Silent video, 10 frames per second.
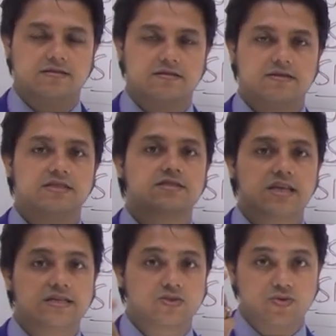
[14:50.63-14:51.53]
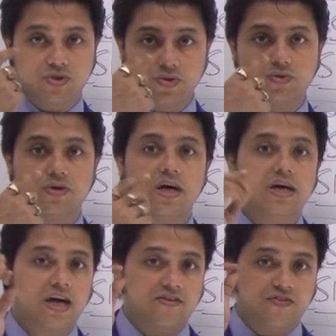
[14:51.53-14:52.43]
This test, we do
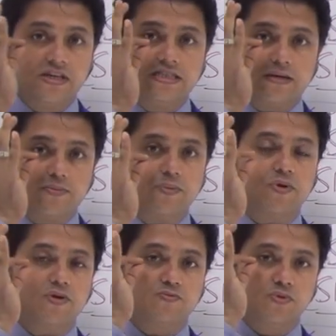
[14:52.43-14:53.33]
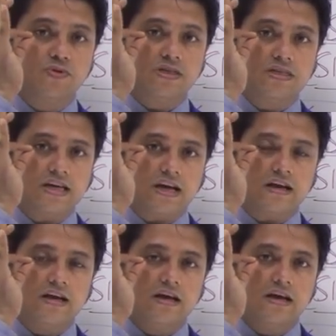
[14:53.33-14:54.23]
a filter paper, you put it here,
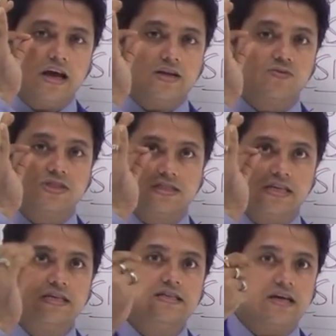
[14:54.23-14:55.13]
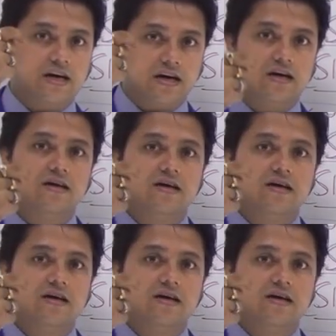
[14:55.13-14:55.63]
and we see the